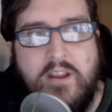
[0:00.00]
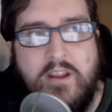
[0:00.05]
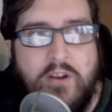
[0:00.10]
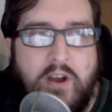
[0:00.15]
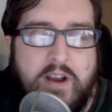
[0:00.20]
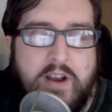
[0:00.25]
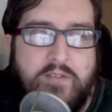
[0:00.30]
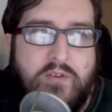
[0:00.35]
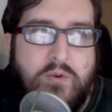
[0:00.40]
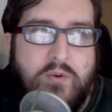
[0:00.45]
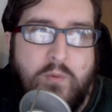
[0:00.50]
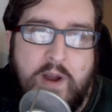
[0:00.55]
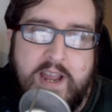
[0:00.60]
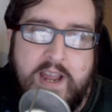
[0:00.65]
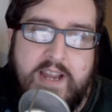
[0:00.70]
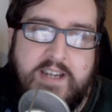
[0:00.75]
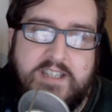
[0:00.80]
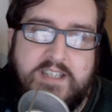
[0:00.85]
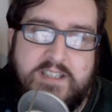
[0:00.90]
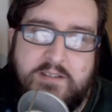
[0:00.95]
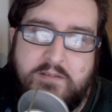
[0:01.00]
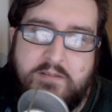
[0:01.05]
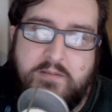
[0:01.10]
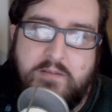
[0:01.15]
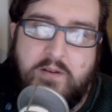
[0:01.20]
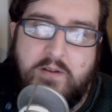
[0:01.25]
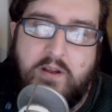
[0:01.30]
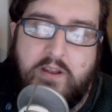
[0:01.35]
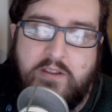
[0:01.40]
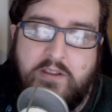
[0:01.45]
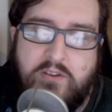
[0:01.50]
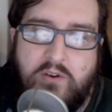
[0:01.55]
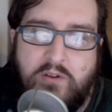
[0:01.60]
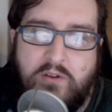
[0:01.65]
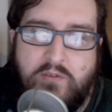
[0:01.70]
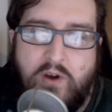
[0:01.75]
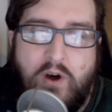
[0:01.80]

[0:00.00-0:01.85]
kind of greys and a sort of